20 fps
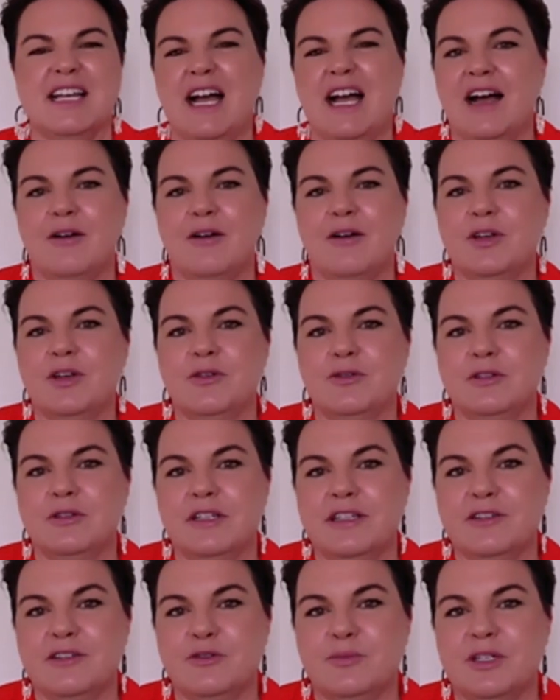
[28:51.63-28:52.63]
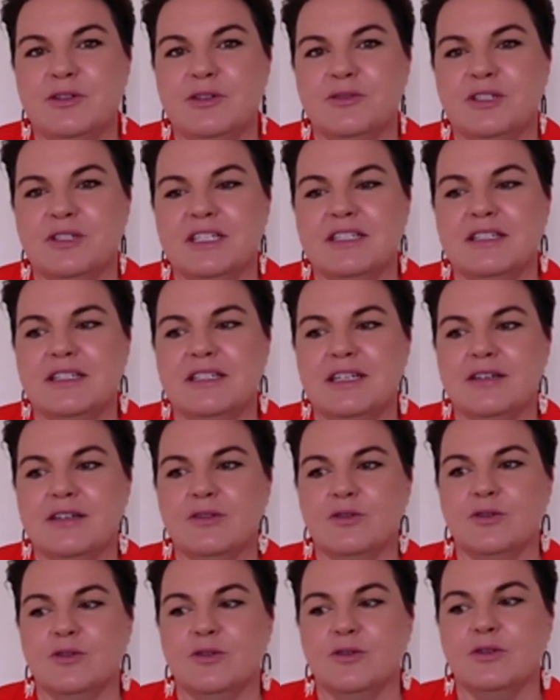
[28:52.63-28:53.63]
aren't we all a little bit autistic,
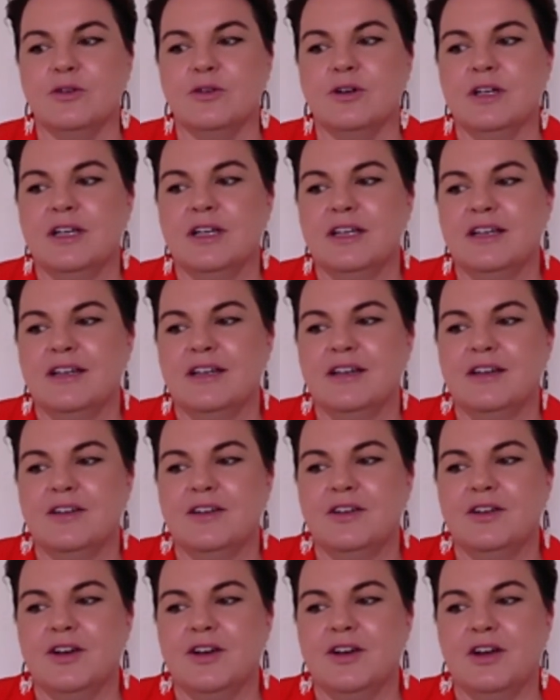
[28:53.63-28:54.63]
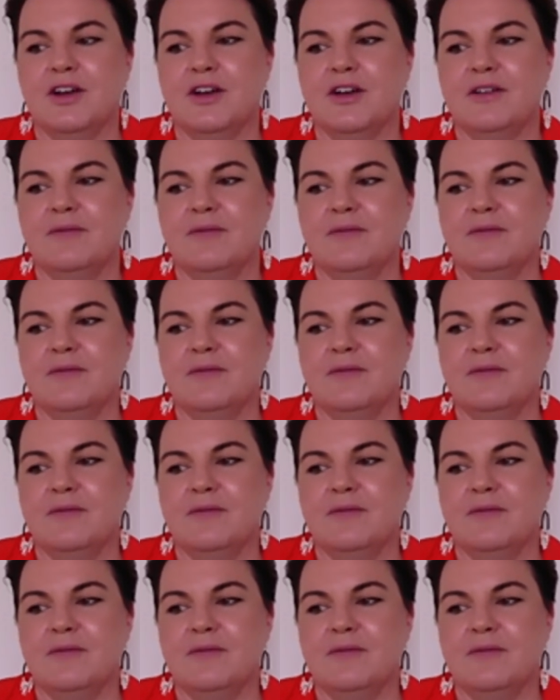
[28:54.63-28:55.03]
or, you know,